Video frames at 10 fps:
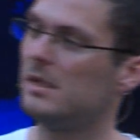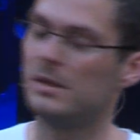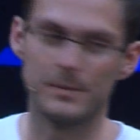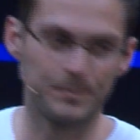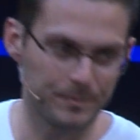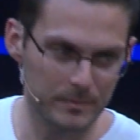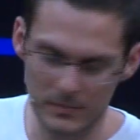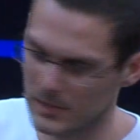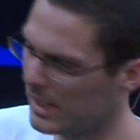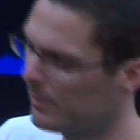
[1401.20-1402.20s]
here.
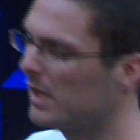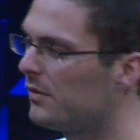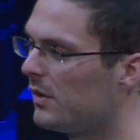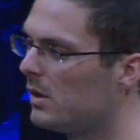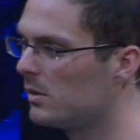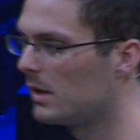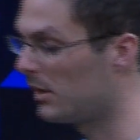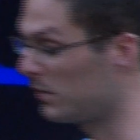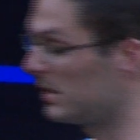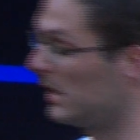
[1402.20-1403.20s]
And my phone,
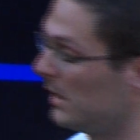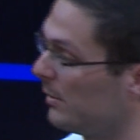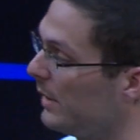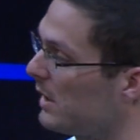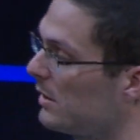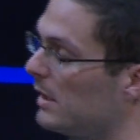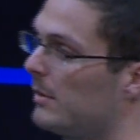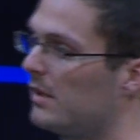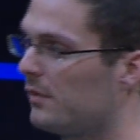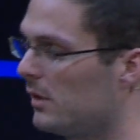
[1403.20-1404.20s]
I was taking a picture, and
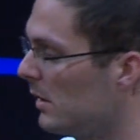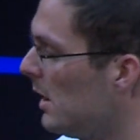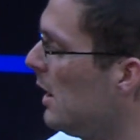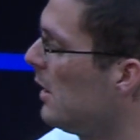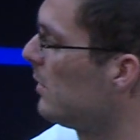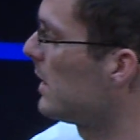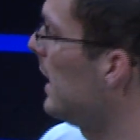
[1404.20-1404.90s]
my phone was